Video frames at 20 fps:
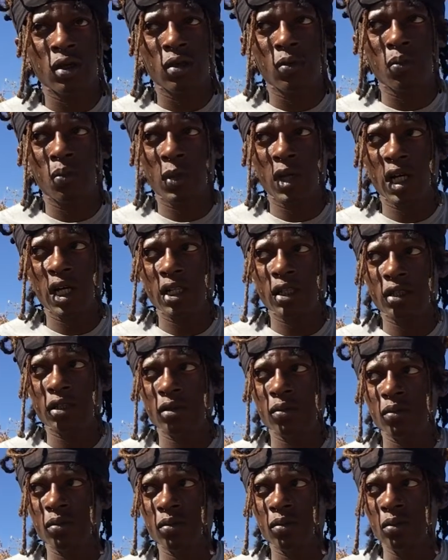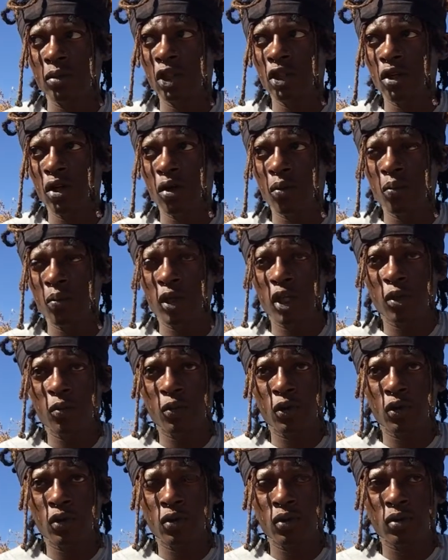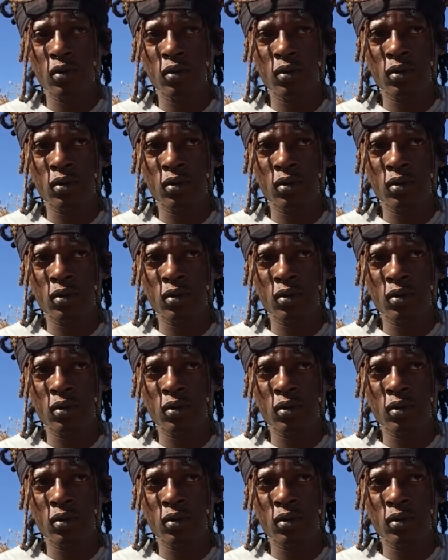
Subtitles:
But, people,